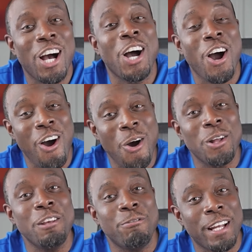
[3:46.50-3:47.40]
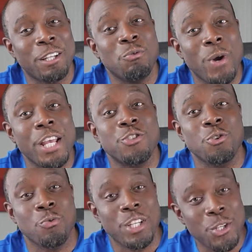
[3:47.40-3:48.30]
are all effective ways
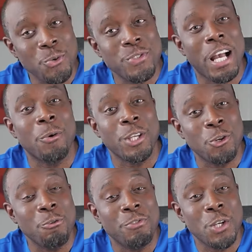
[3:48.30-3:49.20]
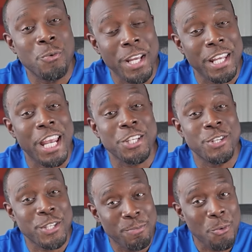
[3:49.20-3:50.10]
to reduce our UV radiation
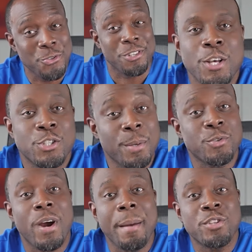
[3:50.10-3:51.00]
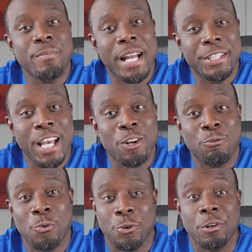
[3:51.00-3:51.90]
exposure. Subscribe to my channel
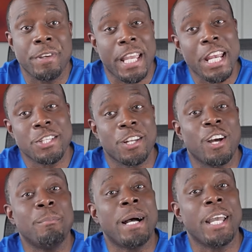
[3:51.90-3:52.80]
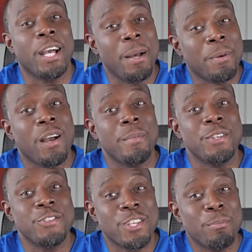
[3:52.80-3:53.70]
for notification on my
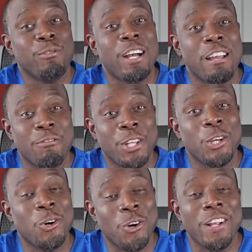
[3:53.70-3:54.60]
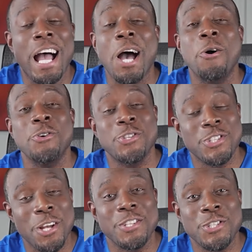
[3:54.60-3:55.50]
upcoming simplified video on how
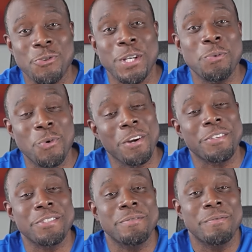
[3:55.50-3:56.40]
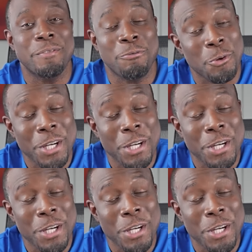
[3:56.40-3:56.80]
sunscreen works, if you're